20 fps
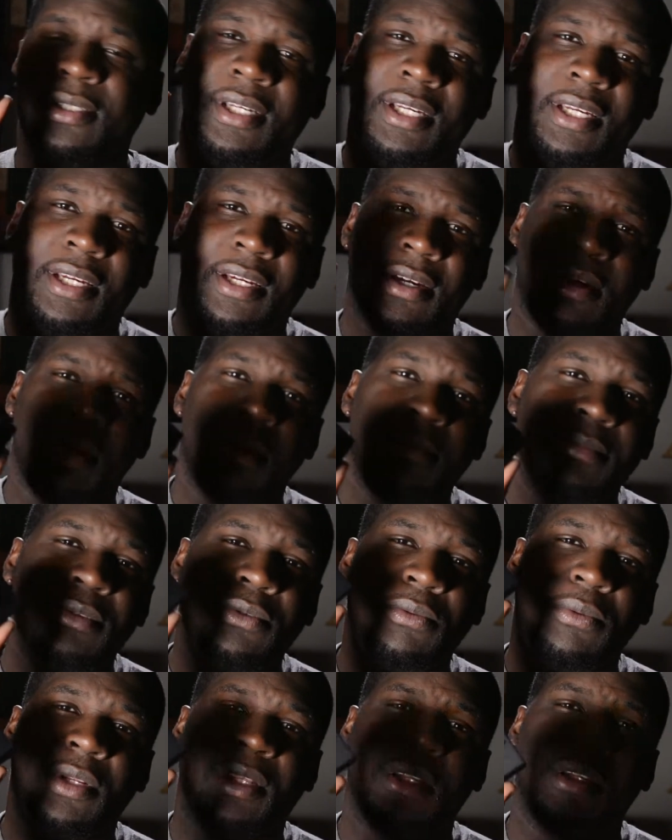It comes
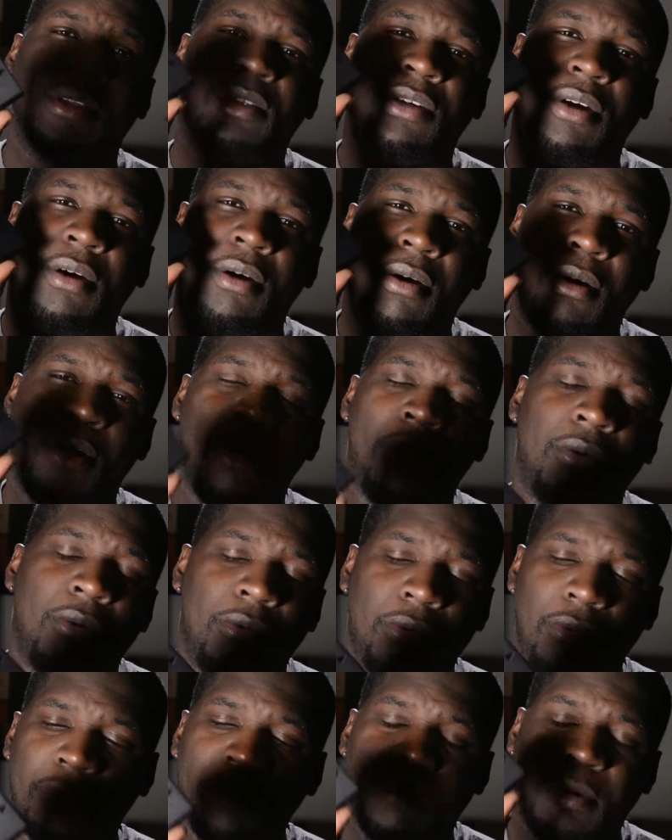with its
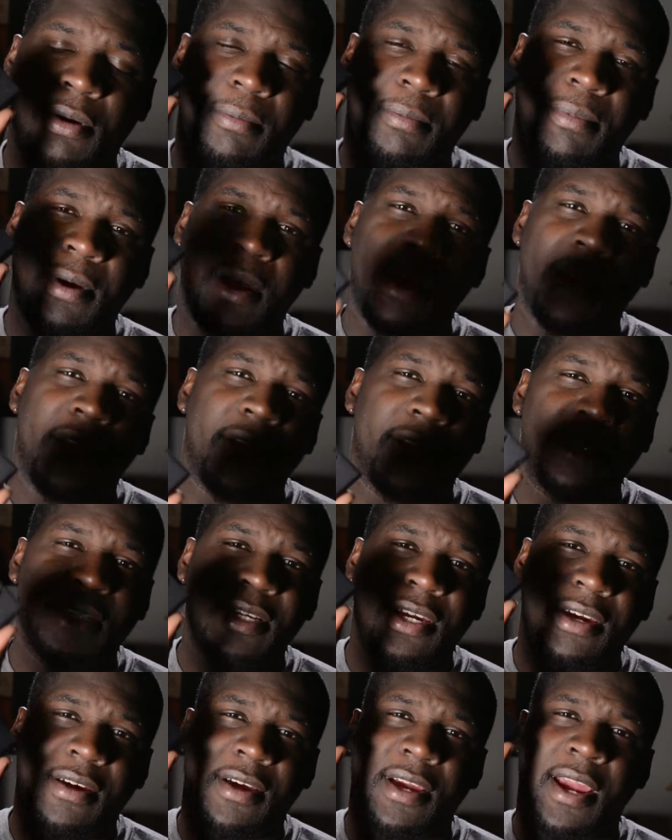own
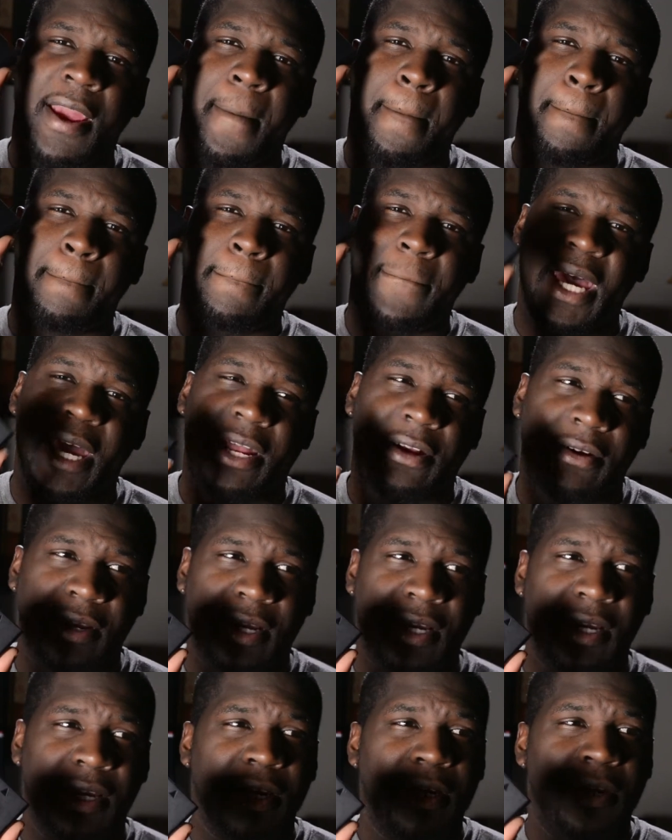proprietary
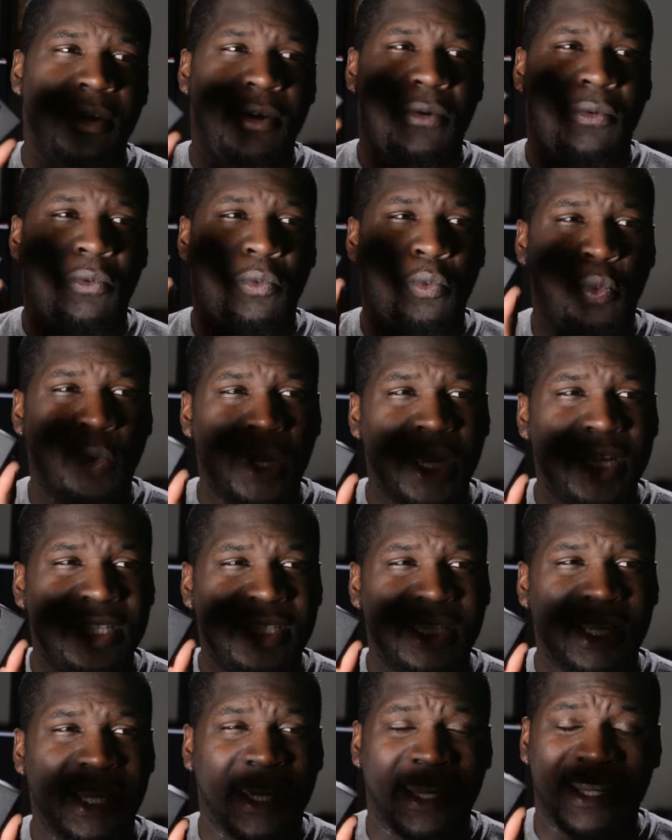battery,
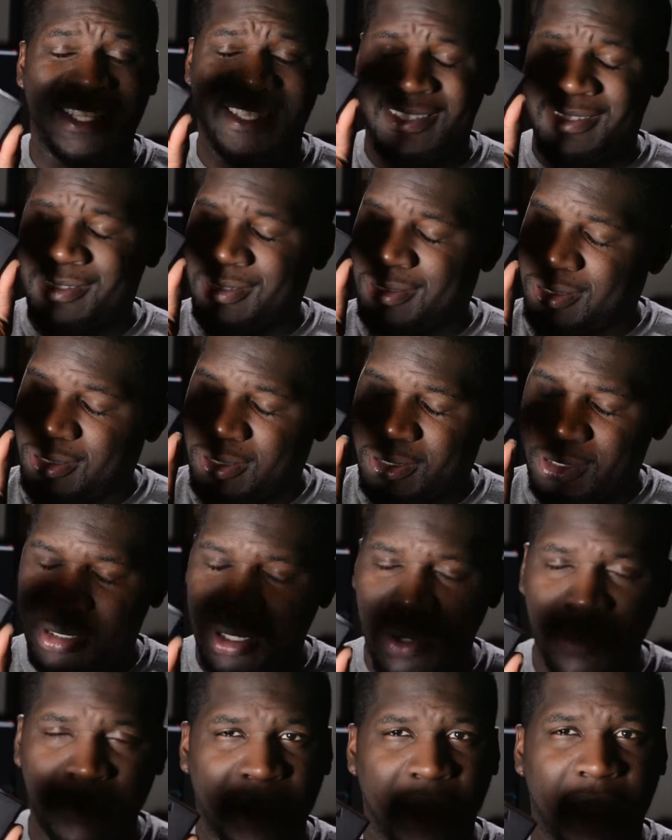which is
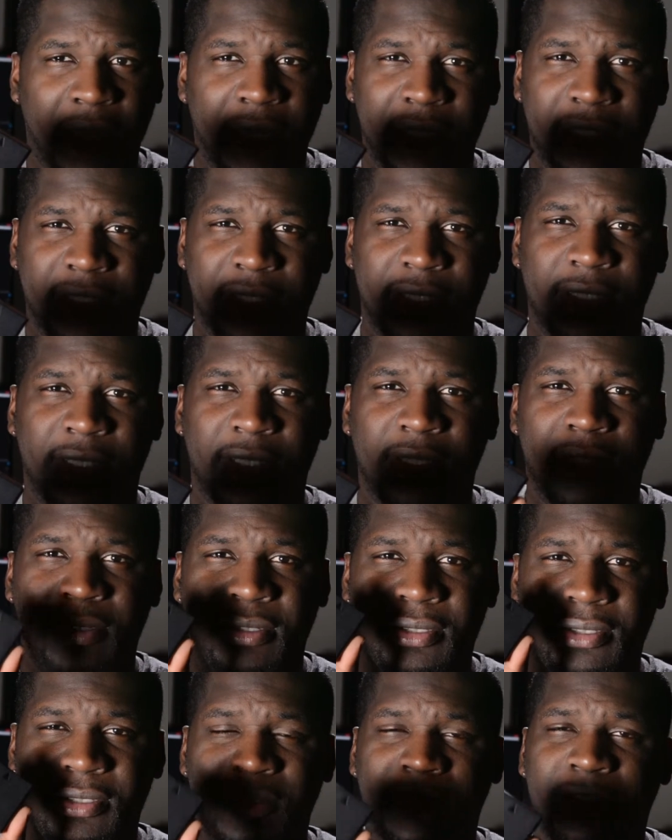so nice.
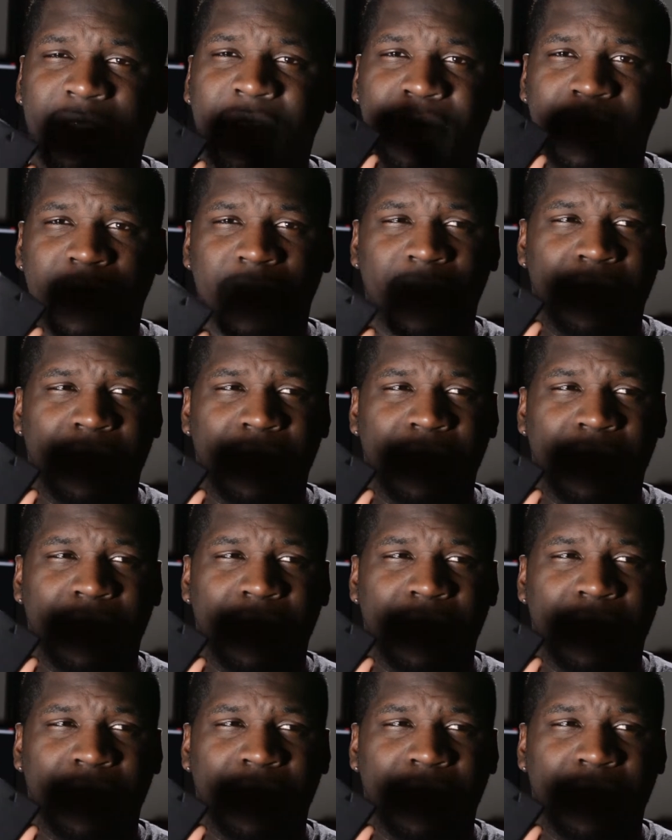So